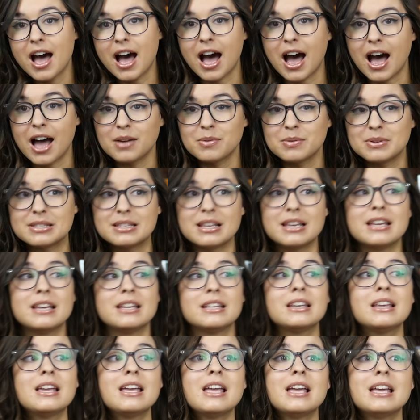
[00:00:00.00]
I was
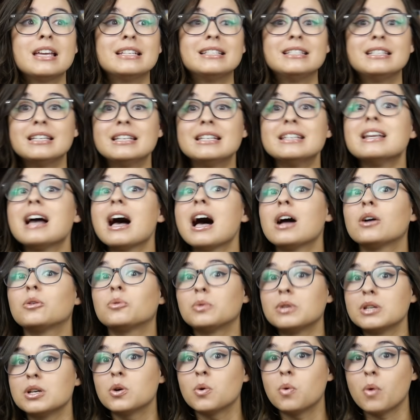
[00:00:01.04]
in did not
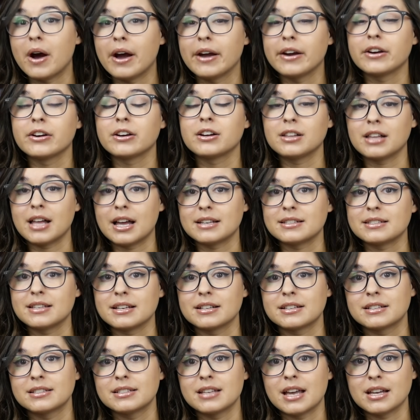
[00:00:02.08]
require
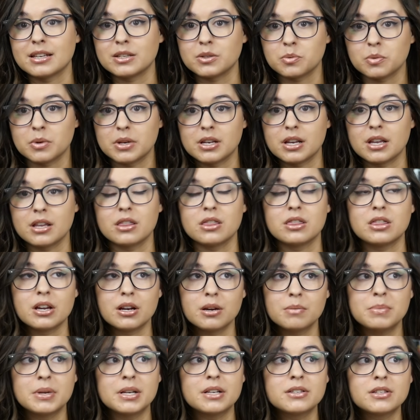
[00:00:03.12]
classics as reading.
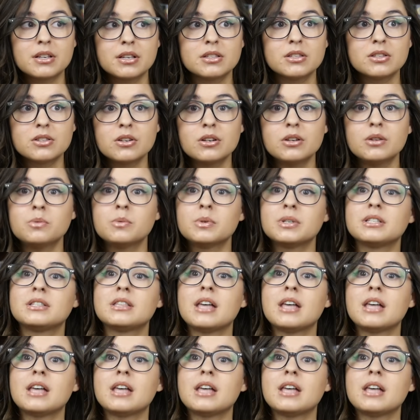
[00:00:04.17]
Their biggest concern was